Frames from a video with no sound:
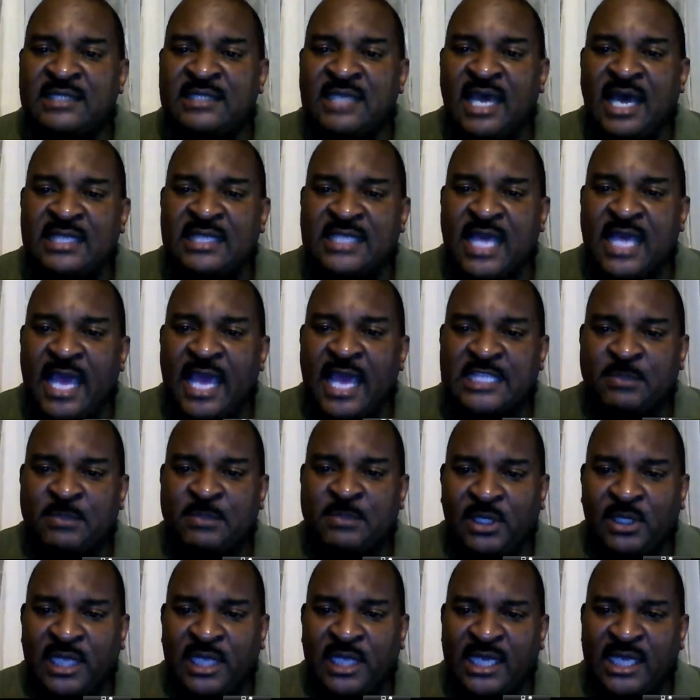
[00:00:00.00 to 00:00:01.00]
as an
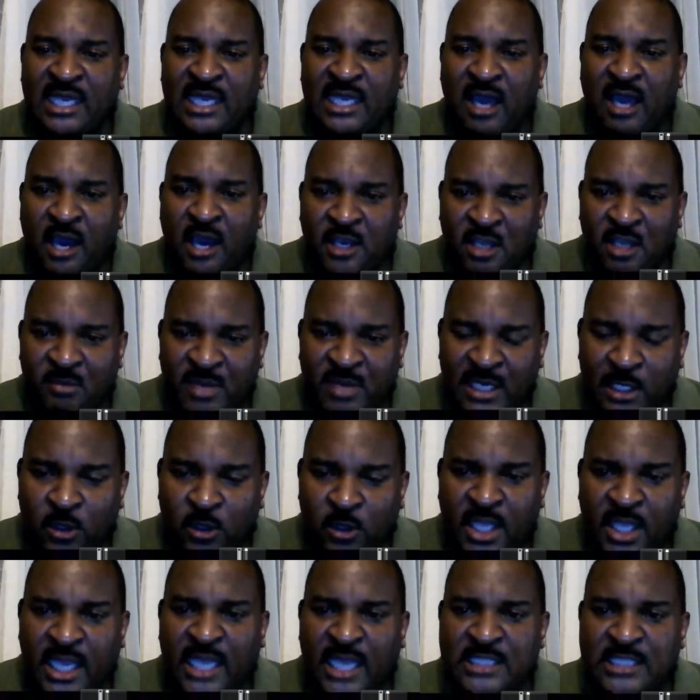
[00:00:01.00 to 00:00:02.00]
export-led economy,
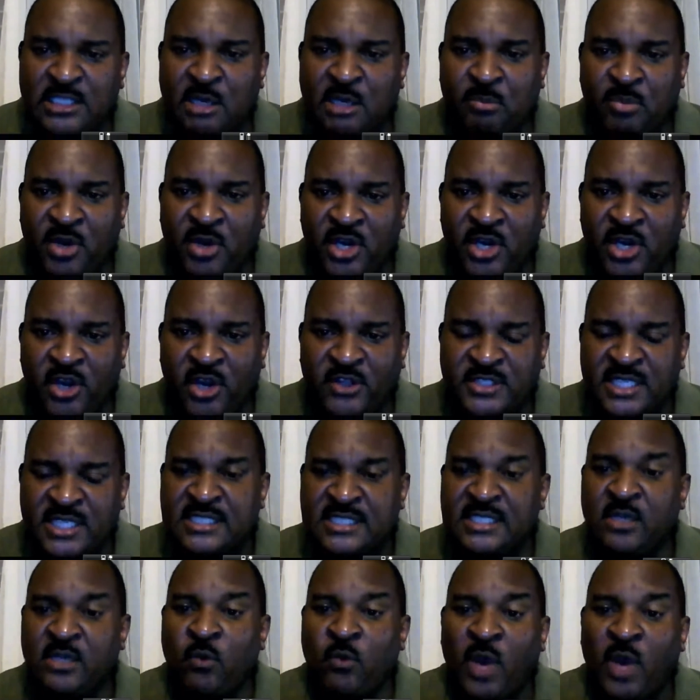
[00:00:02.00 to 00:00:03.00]
looking at our products and
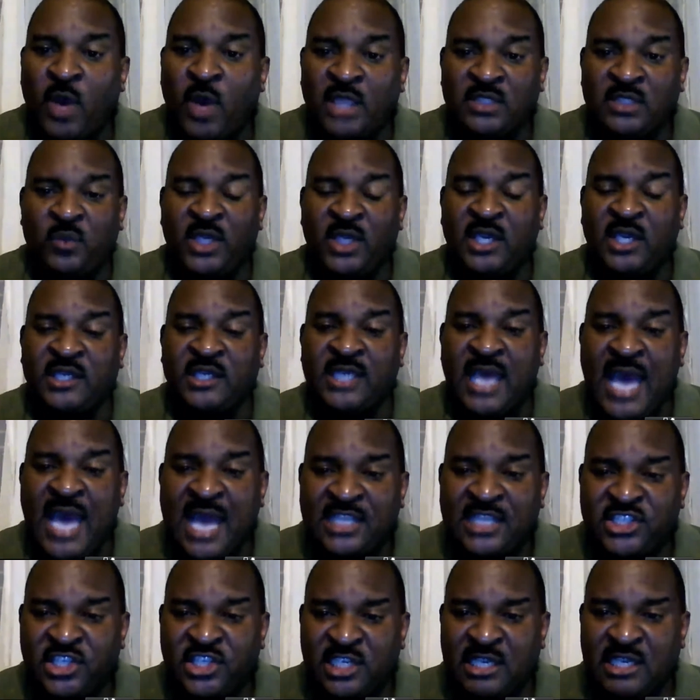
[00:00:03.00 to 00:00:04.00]
see what we can
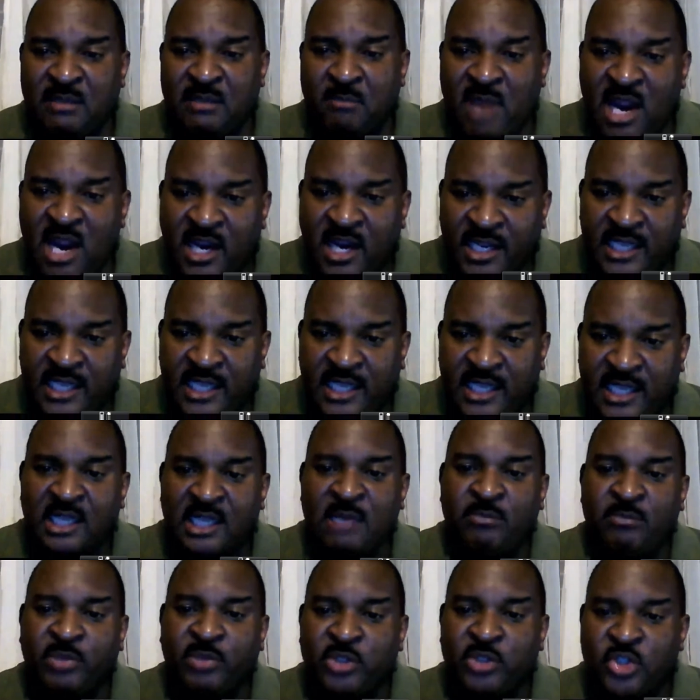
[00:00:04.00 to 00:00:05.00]
actually market,
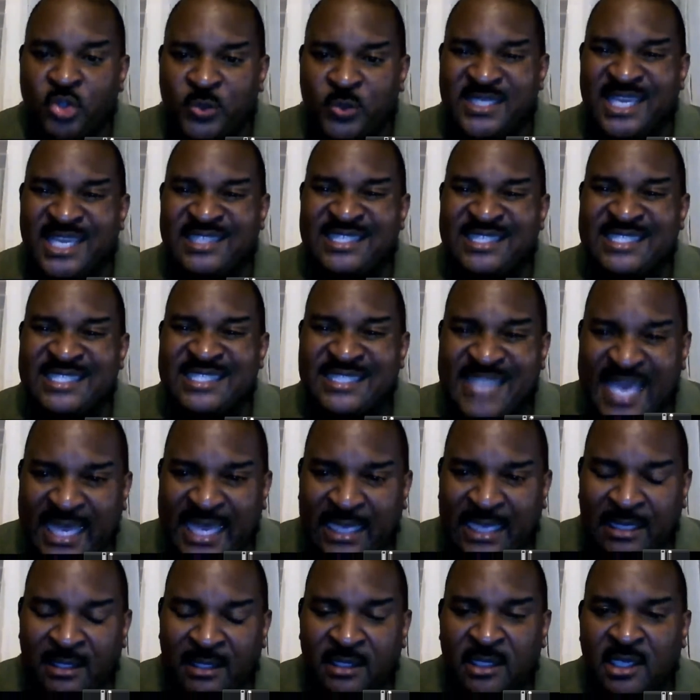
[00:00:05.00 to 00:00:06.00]
produce, and
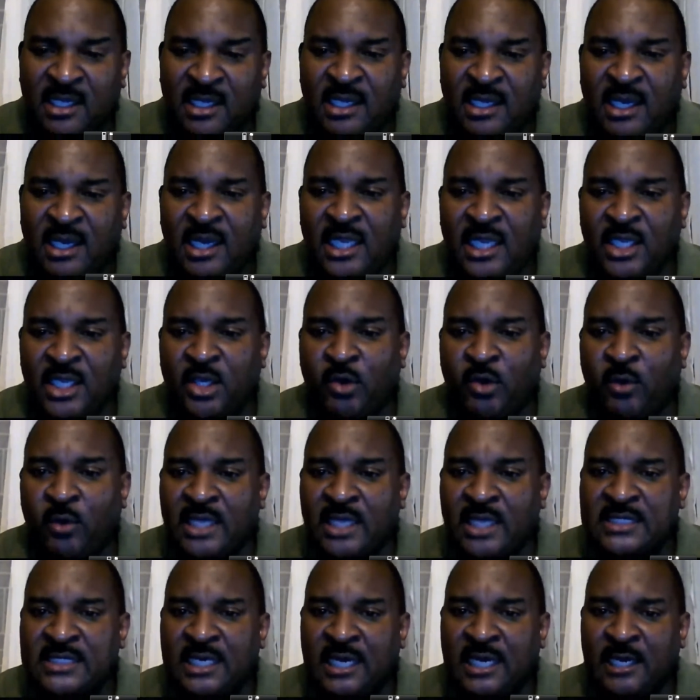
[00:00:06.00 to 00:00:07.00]
sell.
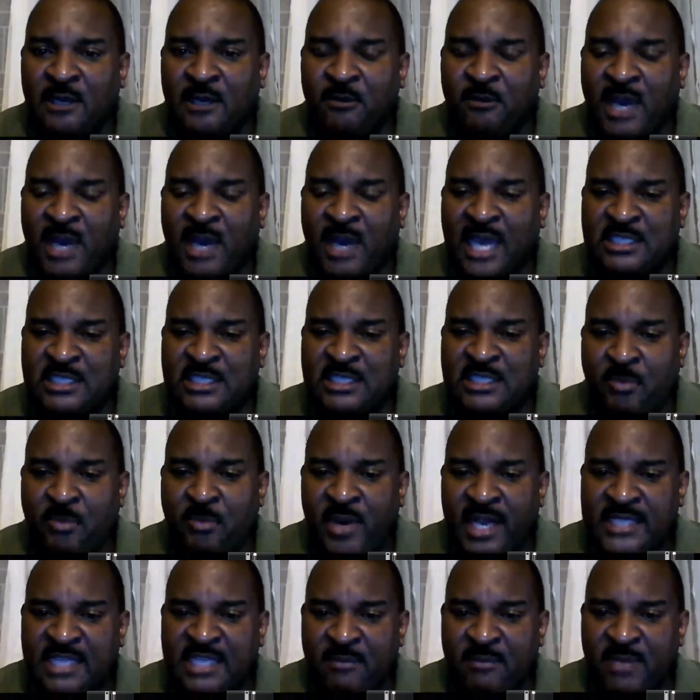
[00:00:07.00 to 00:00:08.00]
At a
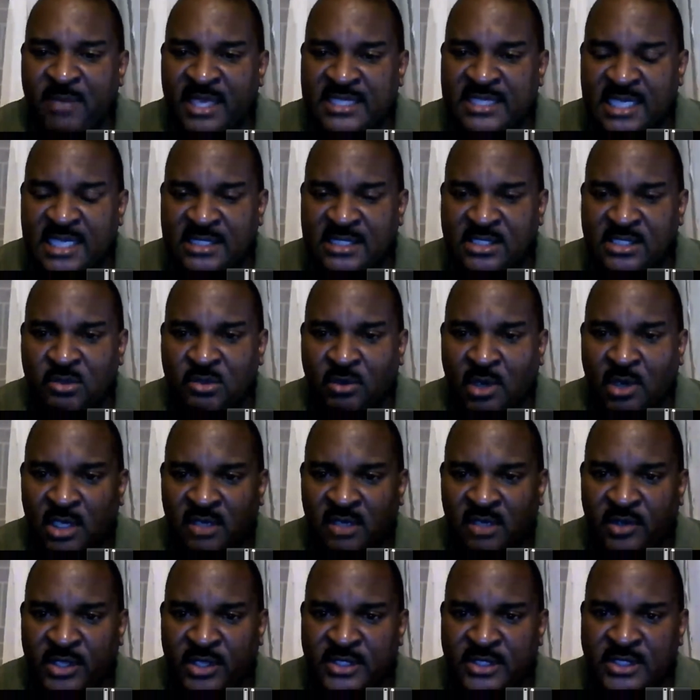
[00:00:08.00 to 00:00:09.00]
price that makes sense to all
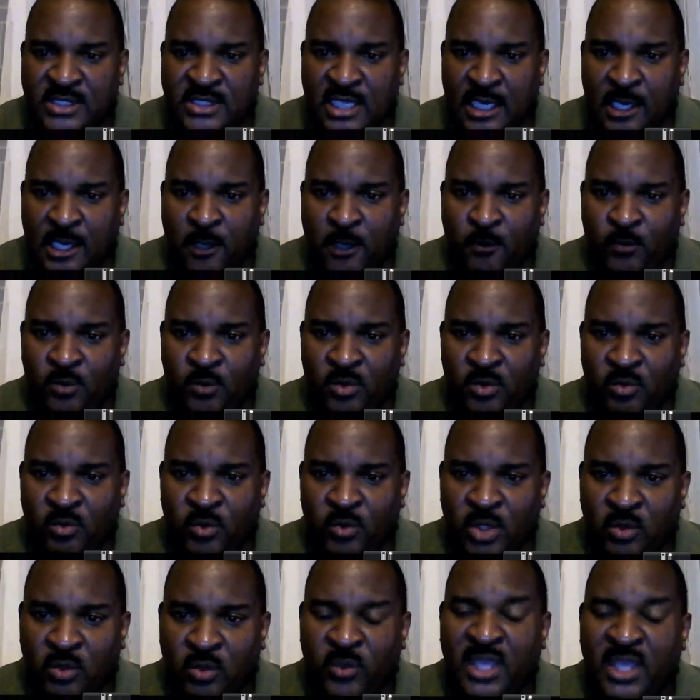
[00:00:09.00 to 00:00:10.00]
of us.
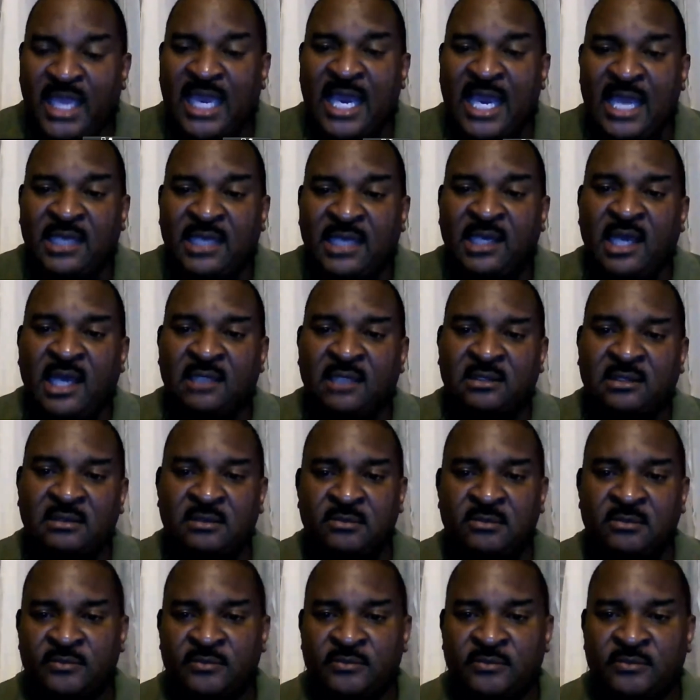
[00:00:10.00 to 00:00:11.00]
We cannot
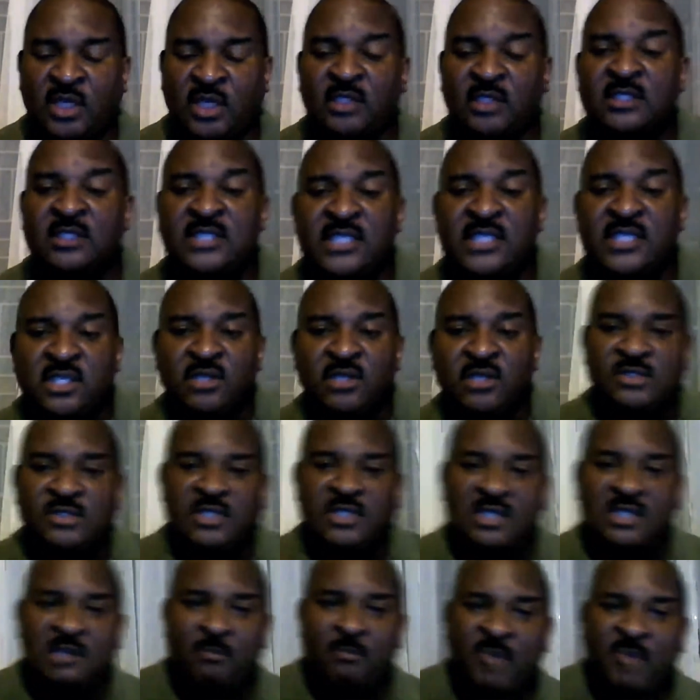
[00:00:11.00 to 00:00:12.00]
continue to
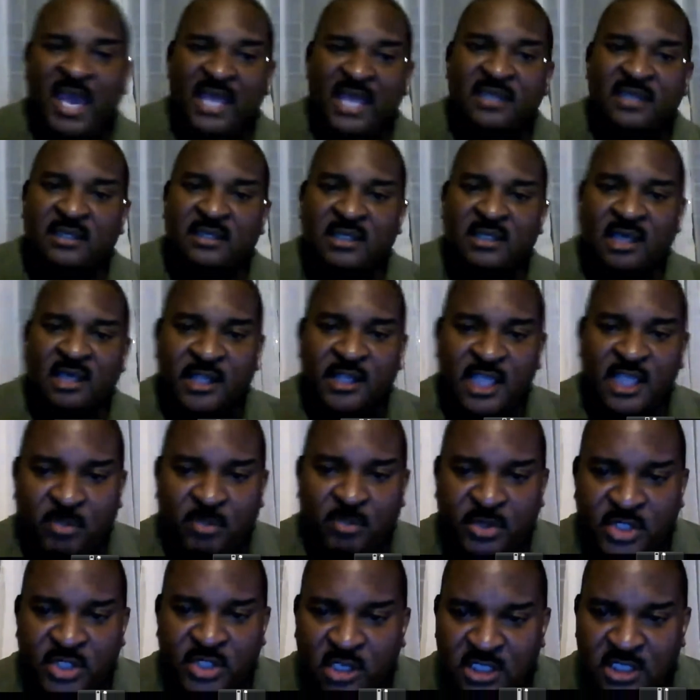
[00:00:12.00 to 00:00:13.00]
depend on the
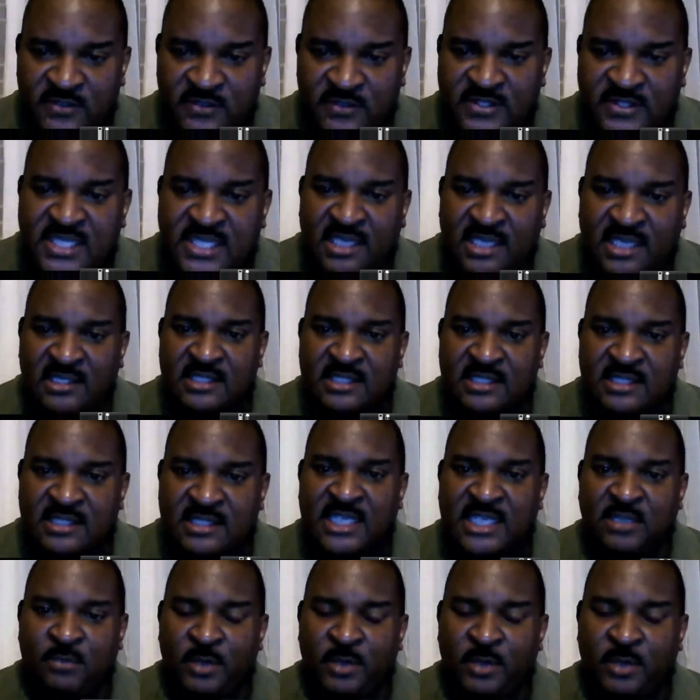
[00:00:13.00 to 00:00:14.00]
productive sectors
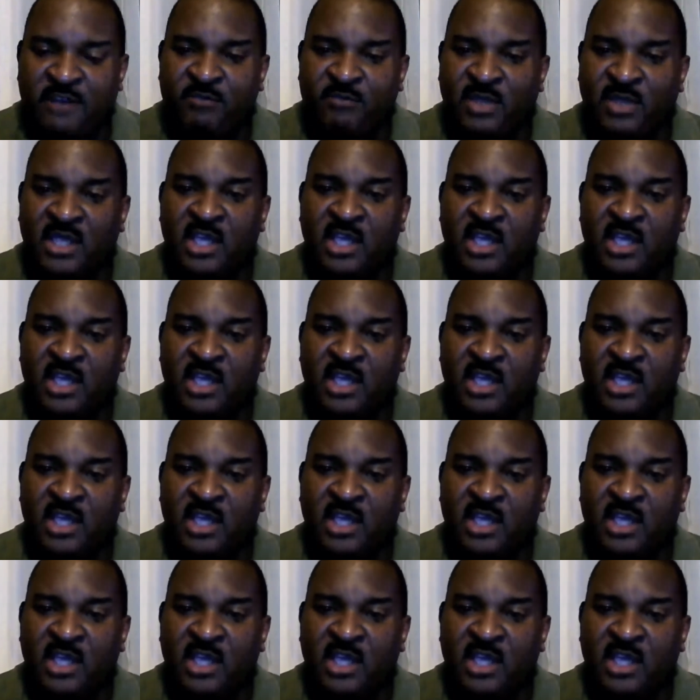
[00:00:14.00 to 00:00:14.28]
that we have